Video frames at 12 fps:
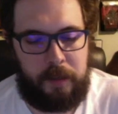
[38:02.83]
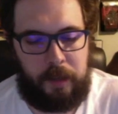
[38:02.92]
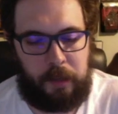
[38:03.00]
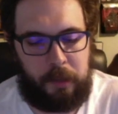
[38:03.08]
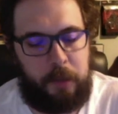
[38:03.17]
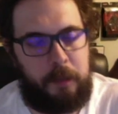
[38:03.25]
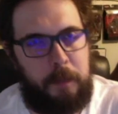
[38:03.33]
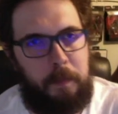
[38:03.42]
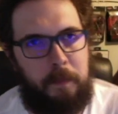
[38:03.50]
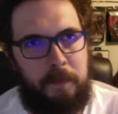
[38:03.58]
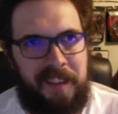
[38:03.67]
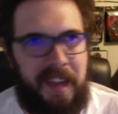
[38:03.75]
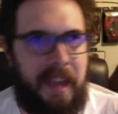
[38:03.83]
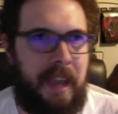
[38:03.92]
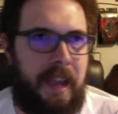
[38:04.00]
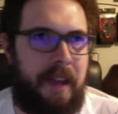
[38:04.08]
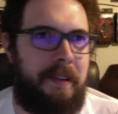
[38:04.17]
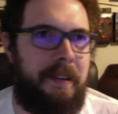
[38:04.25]
a close-up of his
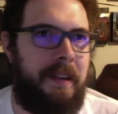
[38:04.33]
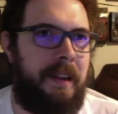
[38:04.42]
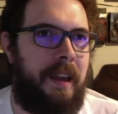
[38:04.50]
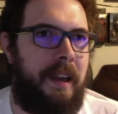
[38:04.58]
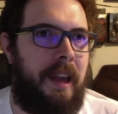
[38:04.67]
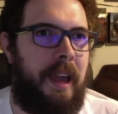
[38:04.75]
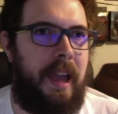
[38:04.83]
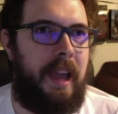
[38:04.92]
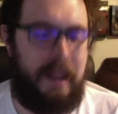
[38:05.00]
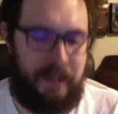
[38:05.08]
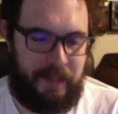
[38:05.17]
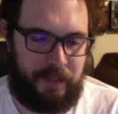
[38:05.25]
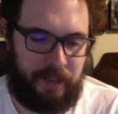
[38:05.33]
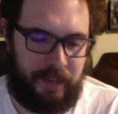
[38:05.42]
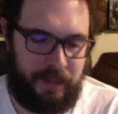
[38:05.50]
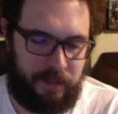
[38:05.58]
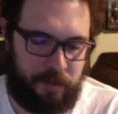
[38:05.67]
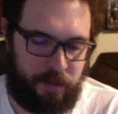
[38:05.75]
hand, and it's
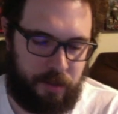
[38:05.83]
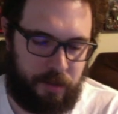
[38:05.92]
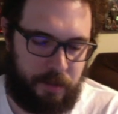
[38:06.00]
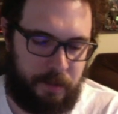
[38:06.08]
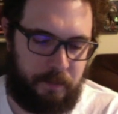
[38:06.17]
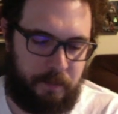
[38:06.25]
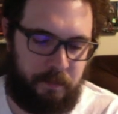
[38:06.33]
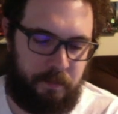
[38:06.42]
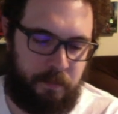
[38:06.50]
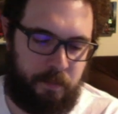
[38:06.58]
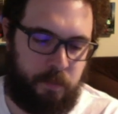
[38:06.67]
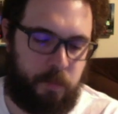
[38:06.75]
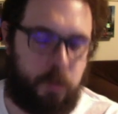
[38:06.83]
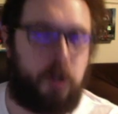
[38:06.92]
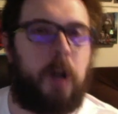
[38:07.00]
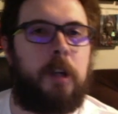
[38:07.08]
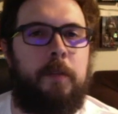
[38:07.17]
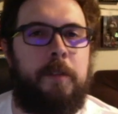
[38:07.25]
like just
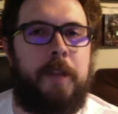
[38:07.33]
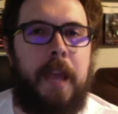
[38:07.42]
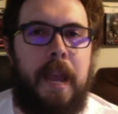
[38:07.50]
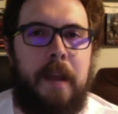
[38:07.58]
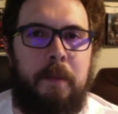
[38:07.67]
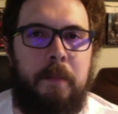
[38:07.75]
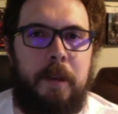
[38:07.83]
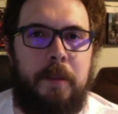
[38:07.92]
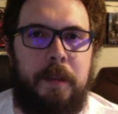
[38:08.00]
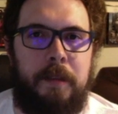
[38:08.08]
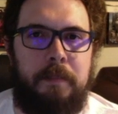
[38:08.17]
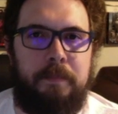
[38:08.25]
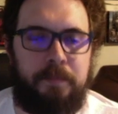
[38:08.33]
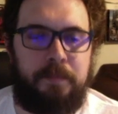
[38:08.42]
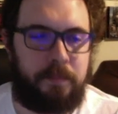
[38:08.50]
chunks of his hand are missing,